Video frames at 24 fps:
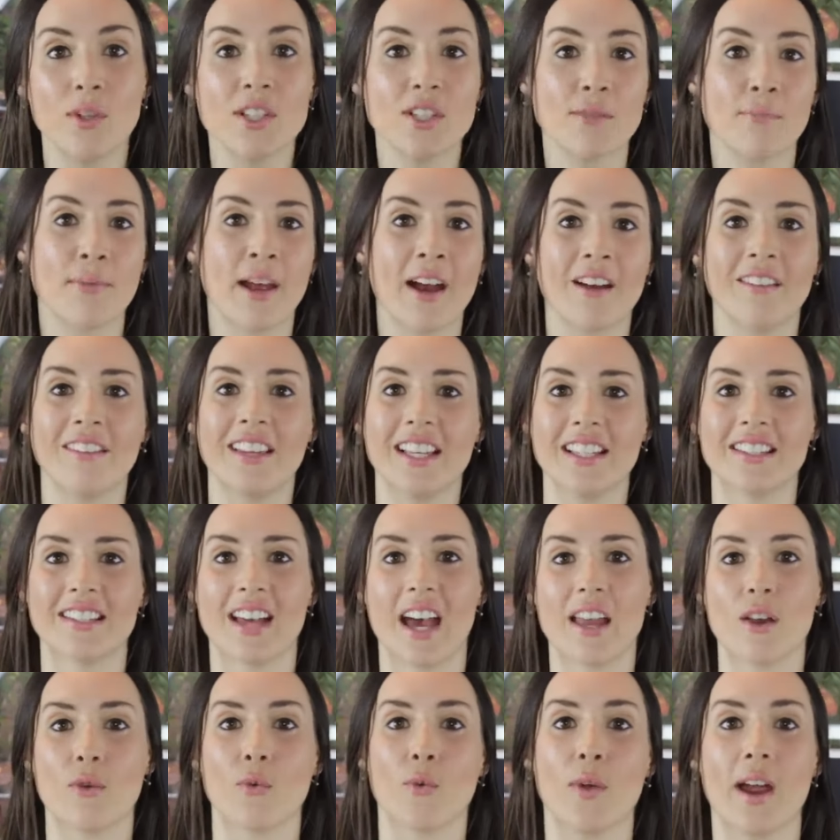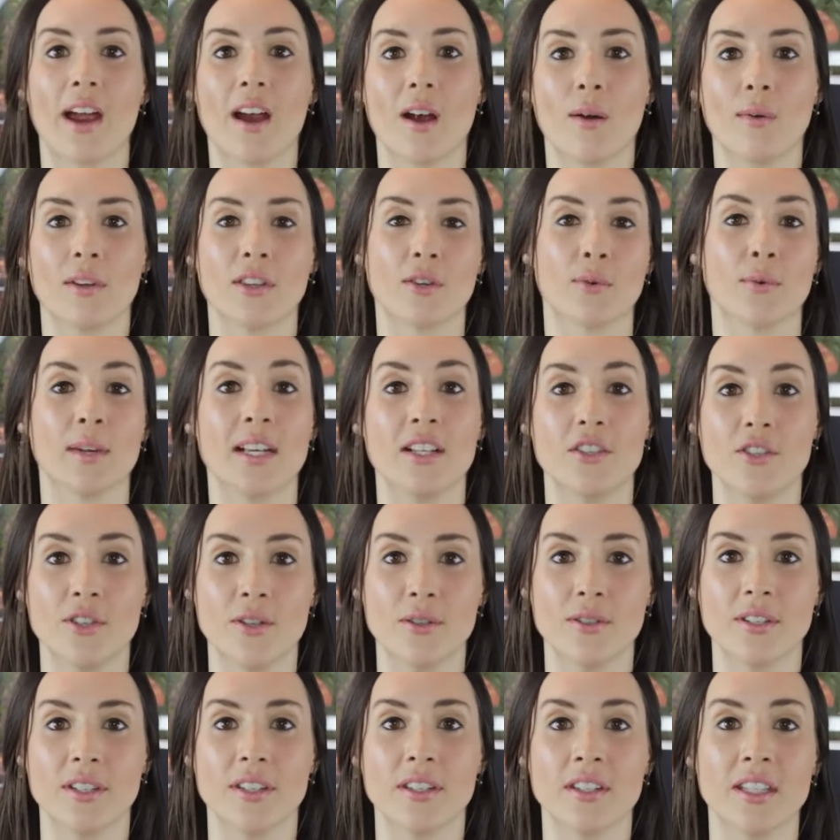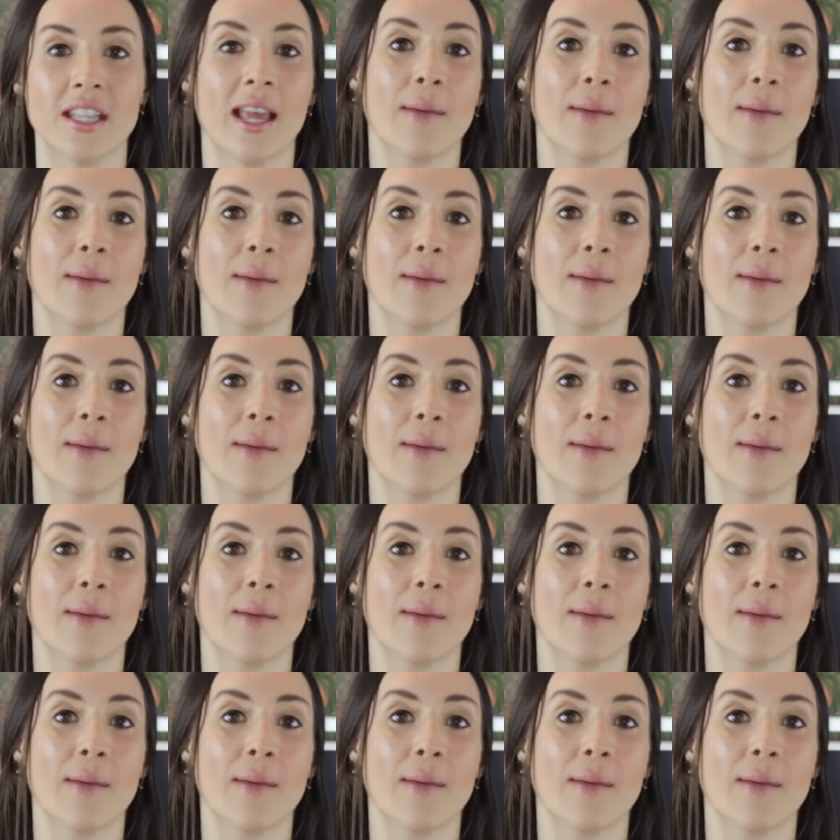which apparently is kind of rare with green juices,